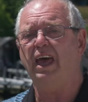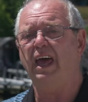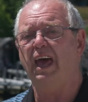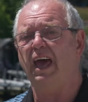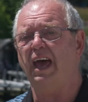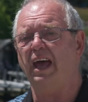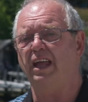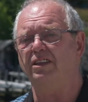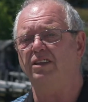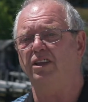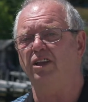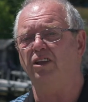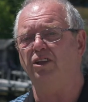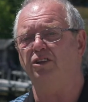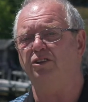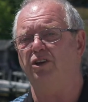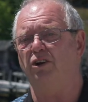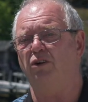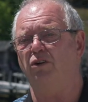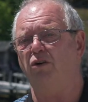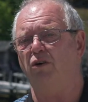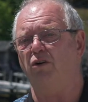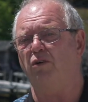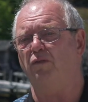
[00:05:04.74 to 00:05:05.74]
and
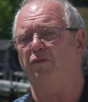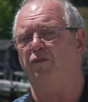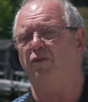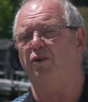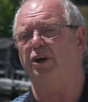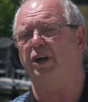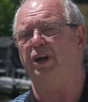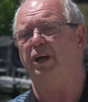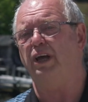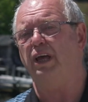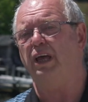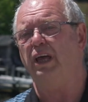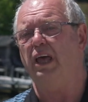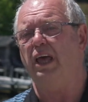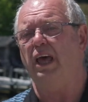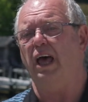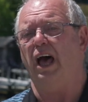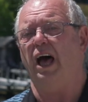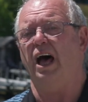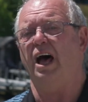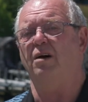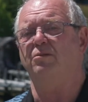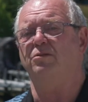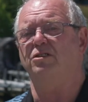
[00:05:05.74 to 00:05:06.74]
they're looking for you
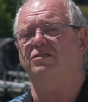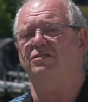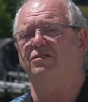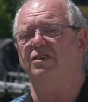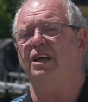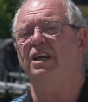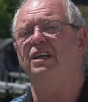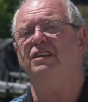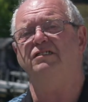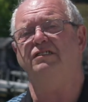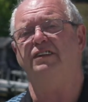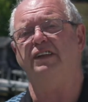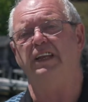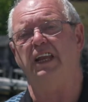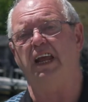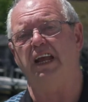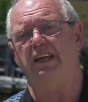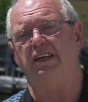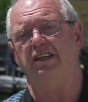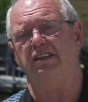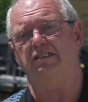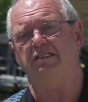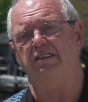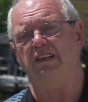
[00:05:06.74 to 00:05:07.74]
almost
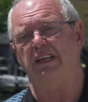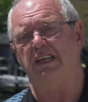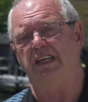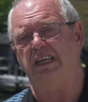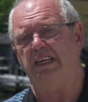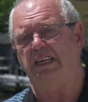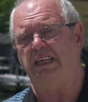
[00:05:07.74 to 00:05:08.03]
instantaneously.